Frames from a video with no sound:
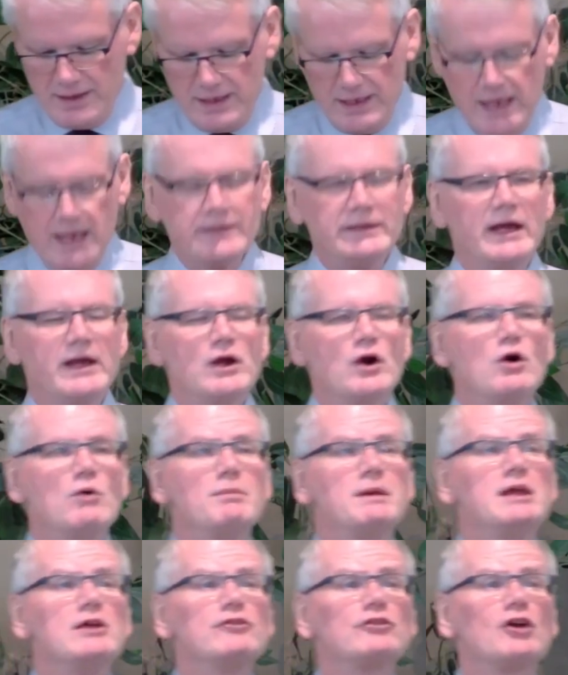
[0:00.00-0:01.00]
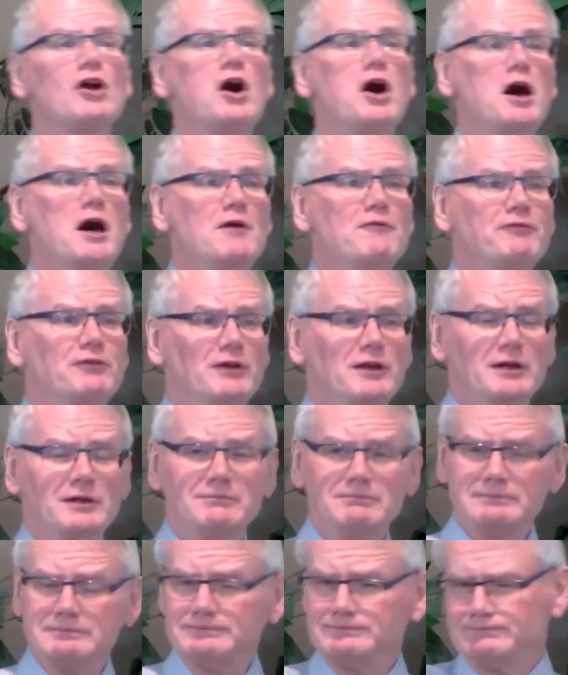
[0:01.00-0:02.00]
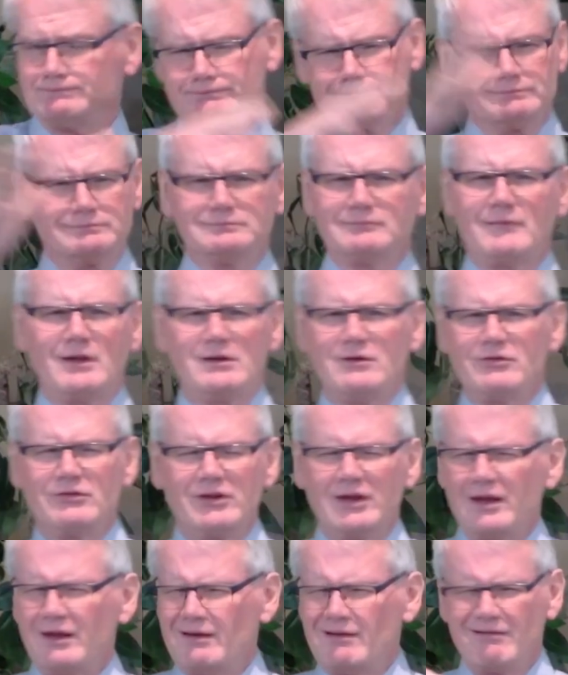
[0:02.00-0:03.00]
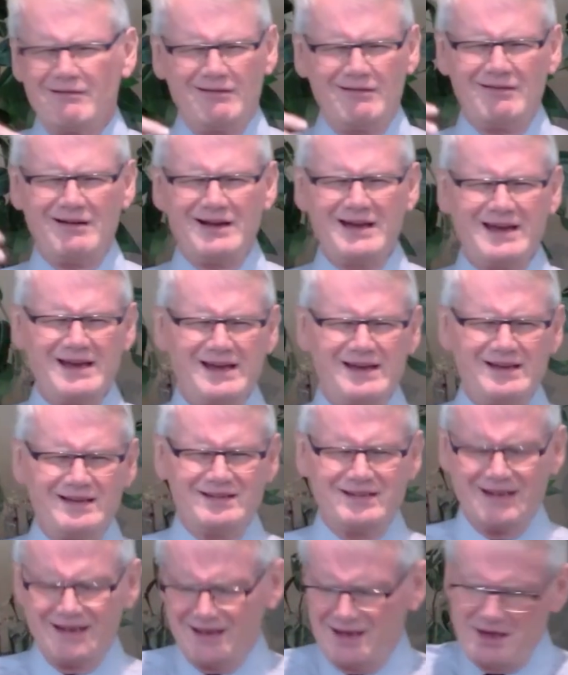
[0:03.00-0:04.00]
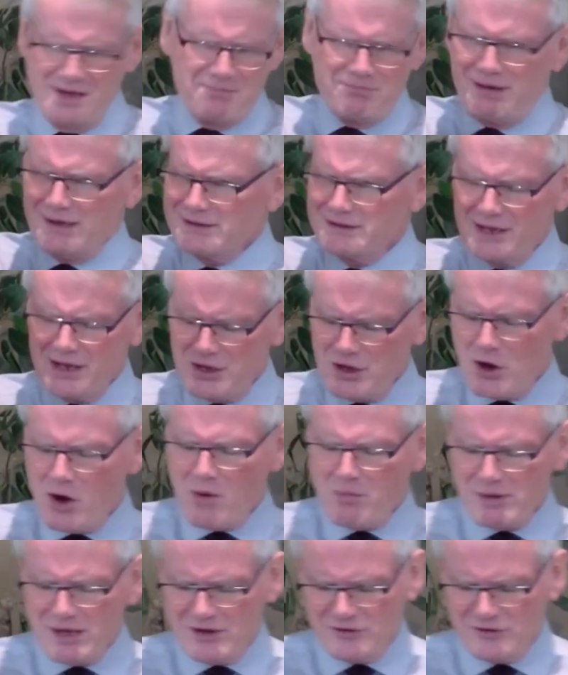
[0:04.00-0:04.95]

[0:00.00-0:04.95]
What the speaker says: And Naomi is confident, you're saying crazy, but Naomi